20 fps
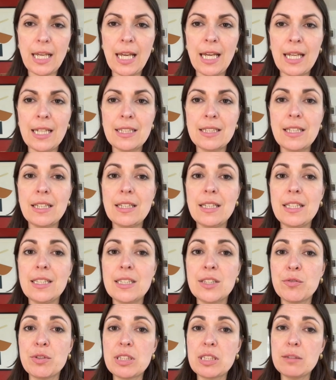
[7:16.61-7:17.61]
and that
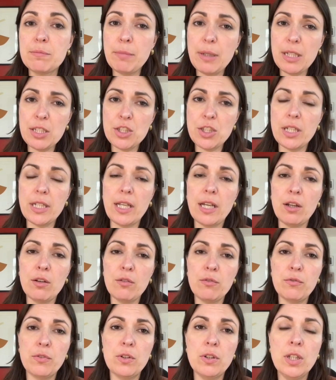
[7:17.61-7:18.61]
these are especially
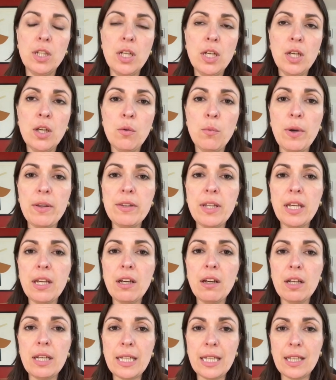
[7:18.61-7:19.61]
helpful when they
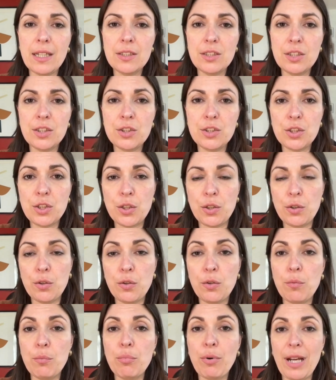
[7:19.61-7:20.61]
are linked
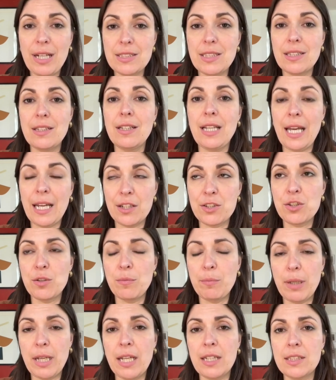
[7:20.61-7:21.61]
to practical
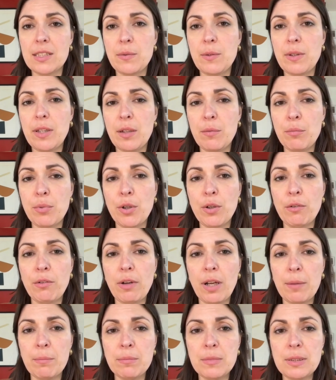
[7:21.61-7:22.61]
action plans within
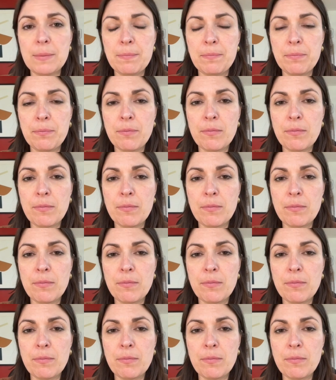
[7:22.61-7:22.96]
programmes.